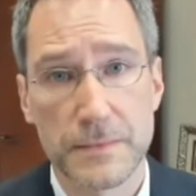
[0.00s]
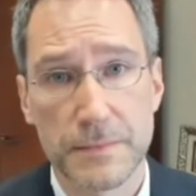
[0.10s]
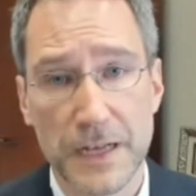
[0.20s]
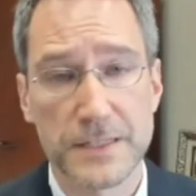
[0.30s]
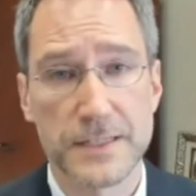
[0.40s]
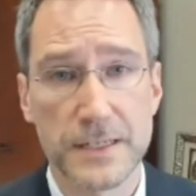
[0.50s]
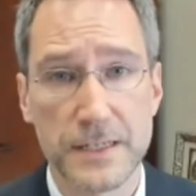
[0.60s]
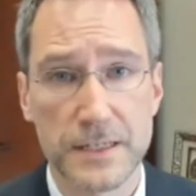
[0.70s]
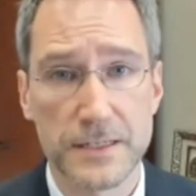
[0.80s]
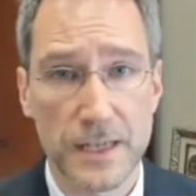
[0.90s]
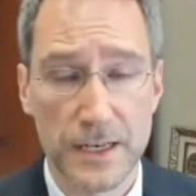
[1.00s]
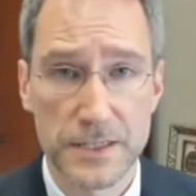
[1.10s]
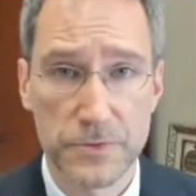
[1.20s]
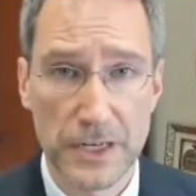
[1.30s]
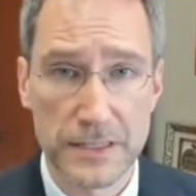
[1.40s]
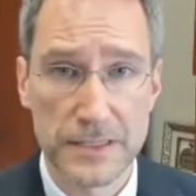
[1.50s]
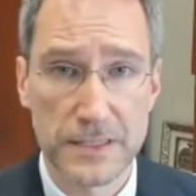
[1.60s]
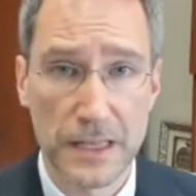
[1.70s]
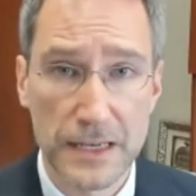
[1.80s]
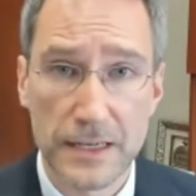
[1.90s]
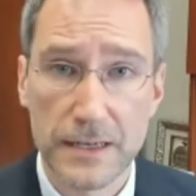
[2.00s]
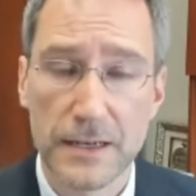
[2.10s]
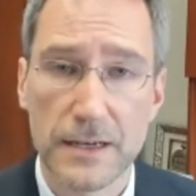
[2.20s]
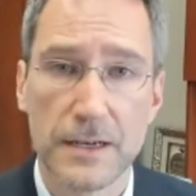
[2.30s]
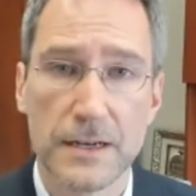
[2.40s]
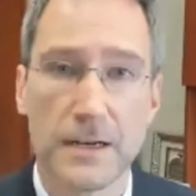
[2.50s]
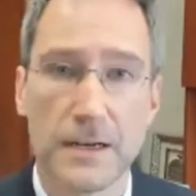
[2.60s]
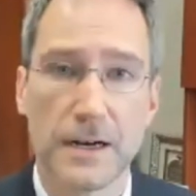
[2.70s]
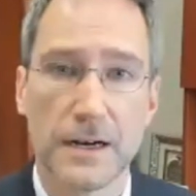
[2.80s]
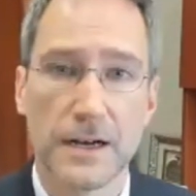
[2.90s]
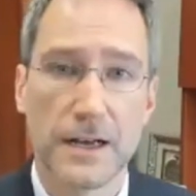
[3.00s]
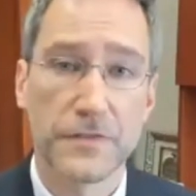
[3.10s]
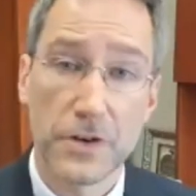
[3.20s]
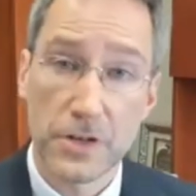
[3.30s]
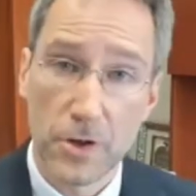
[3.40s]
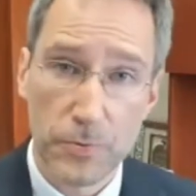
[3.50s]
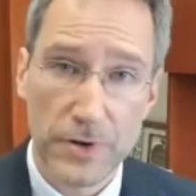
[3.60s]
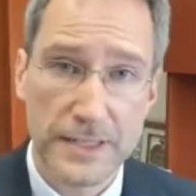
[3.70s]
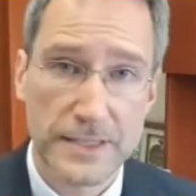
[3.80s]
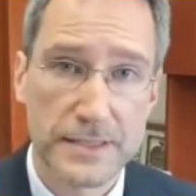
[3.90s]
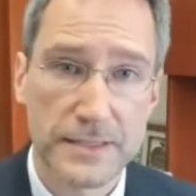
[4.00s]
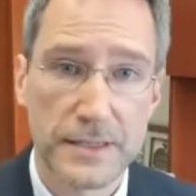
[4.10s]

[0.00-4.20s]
Palestinians and Israelis alike at a very low price.